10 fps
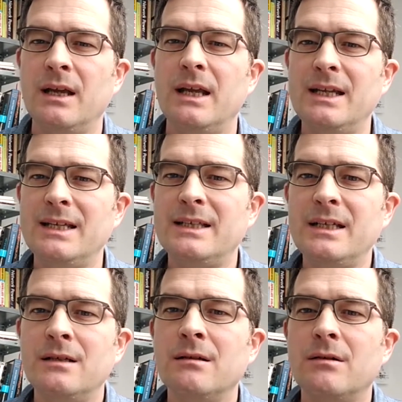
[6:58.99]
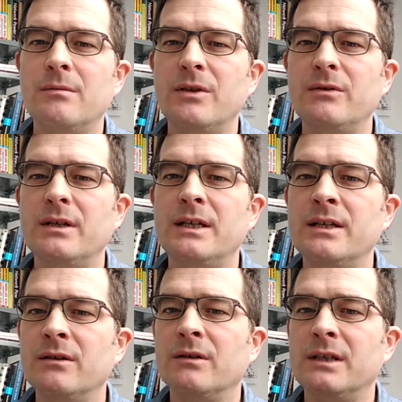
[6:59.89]
in these digital
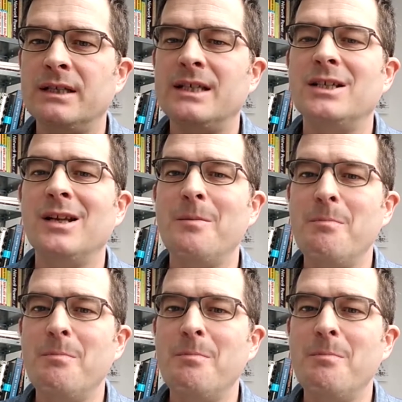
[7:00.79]
communities or these digitally